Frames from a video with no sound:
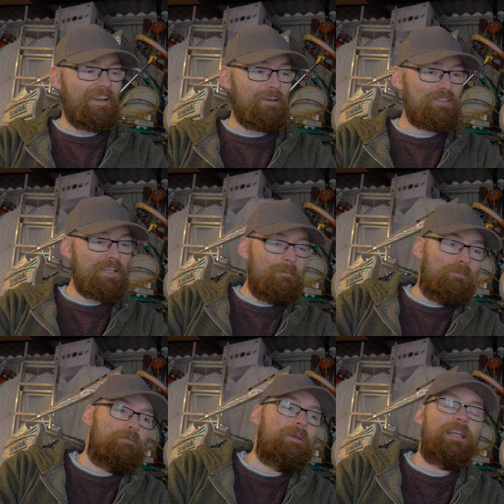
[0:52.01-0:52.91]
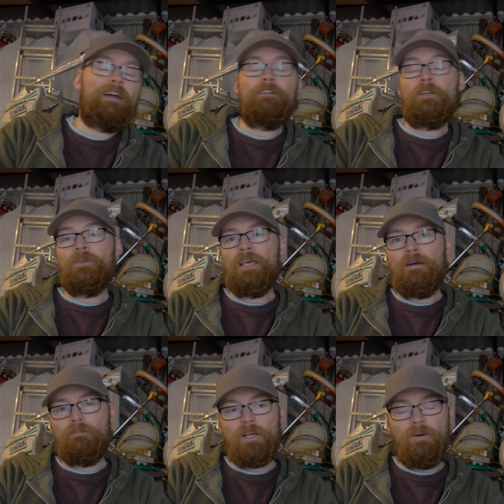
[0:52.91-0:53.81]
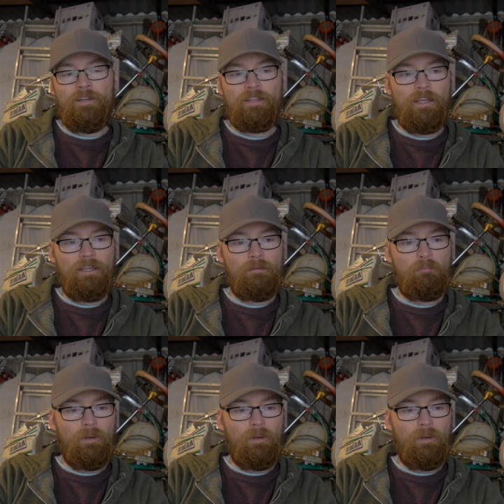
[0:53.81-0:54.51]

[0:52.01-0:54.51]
have some familiarity with that kind of thinking.